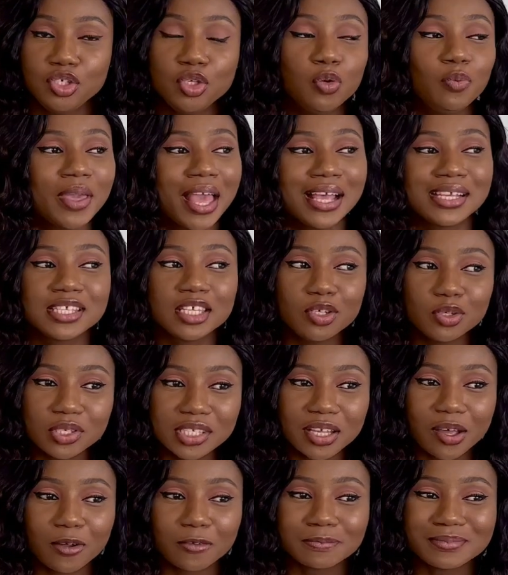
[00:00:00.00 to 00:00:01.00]
You'll be asking
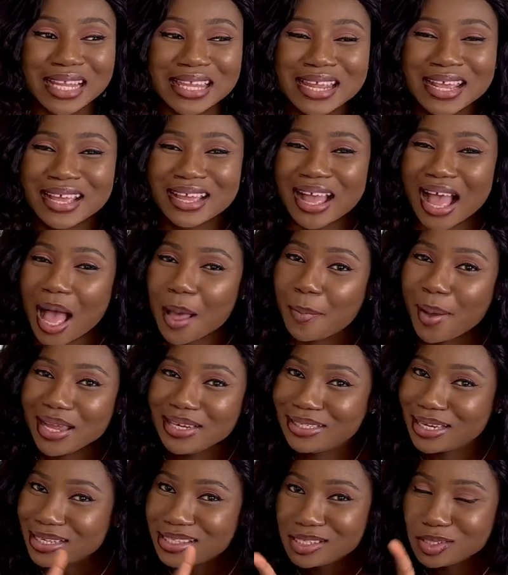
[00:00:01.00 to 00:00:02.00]
yourself, am I
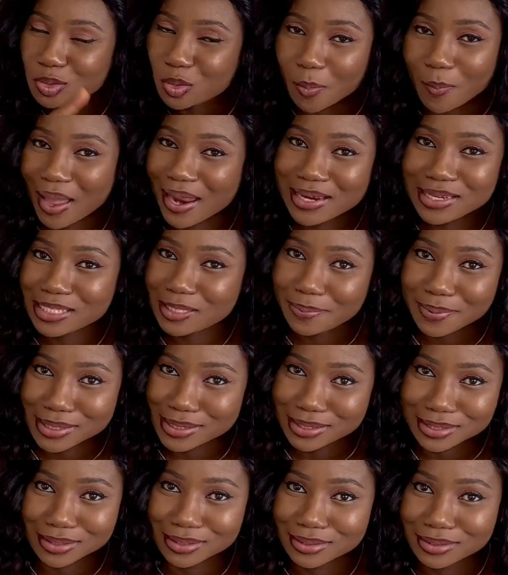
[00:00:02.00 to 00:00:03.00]
destined to marry this
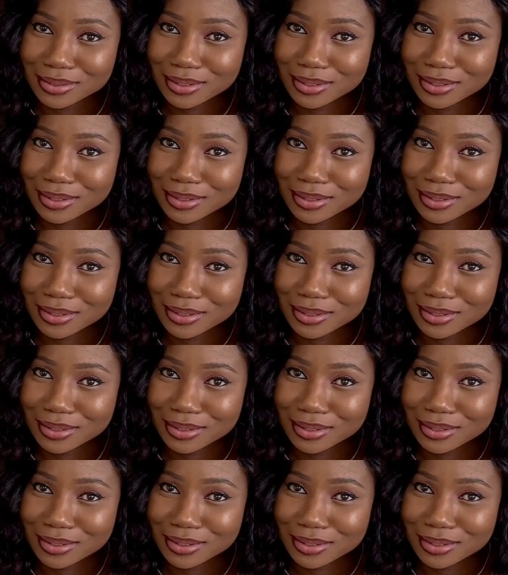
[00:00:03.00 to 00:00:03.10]
person?